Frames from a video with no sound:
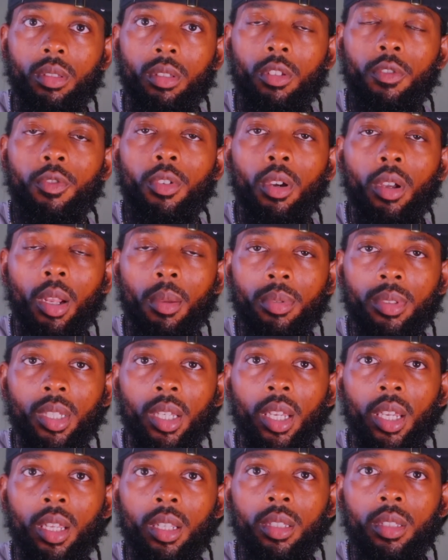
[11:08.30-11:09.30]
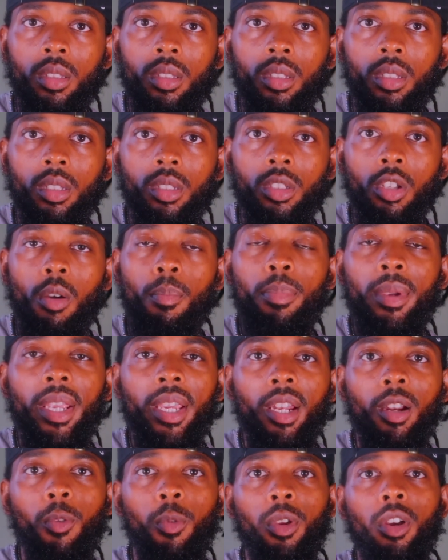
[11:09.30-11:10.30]
You feel what I'm saying? So
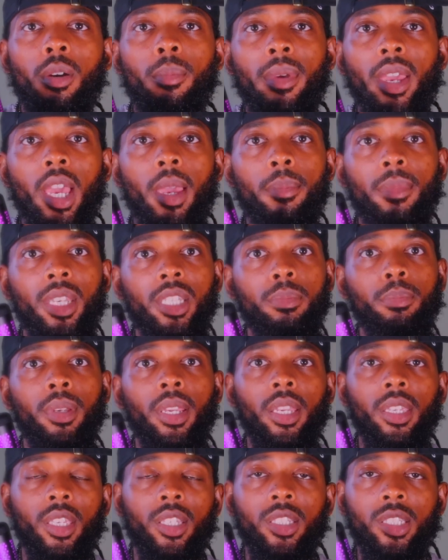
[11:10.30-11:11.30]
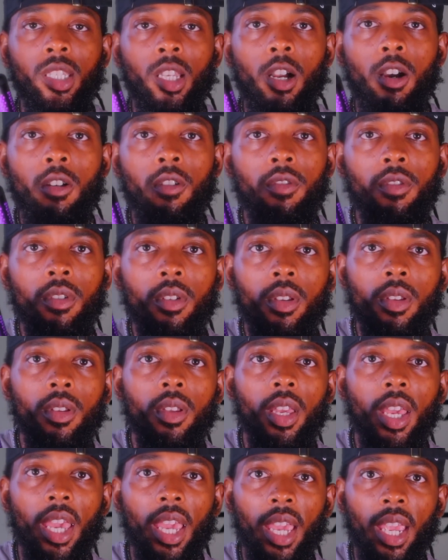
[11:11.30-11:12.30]
being a real man means being yourself.
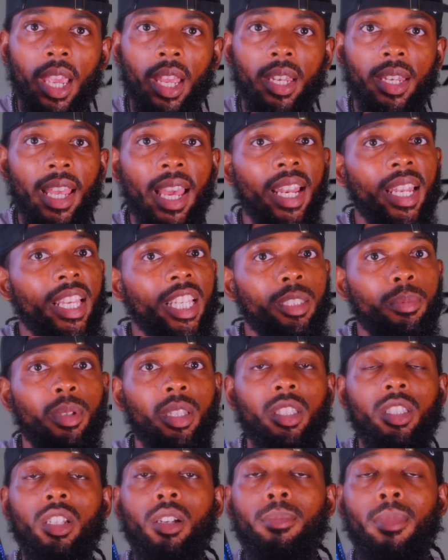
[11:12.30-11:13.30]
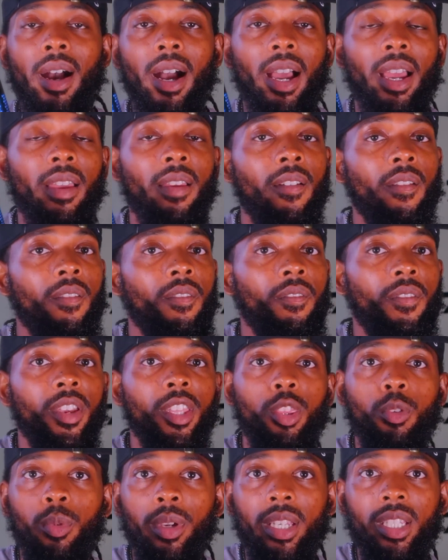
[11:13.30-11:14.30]
And that leads me into my
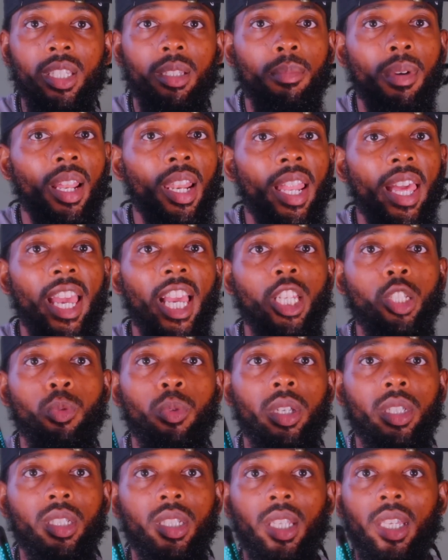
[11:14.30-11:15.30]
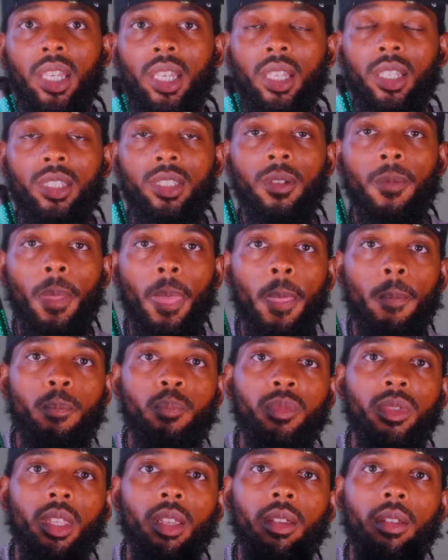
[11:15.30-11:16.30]
fifth reason. My last reason is
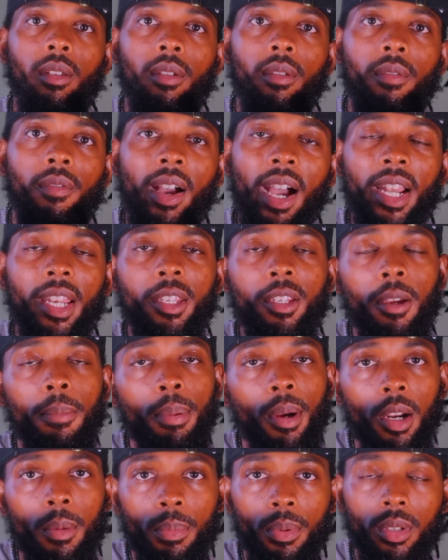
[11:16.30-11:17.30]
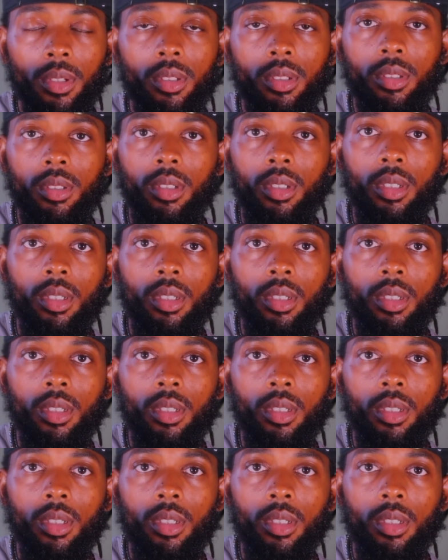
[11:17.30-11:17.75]
finding your purpose.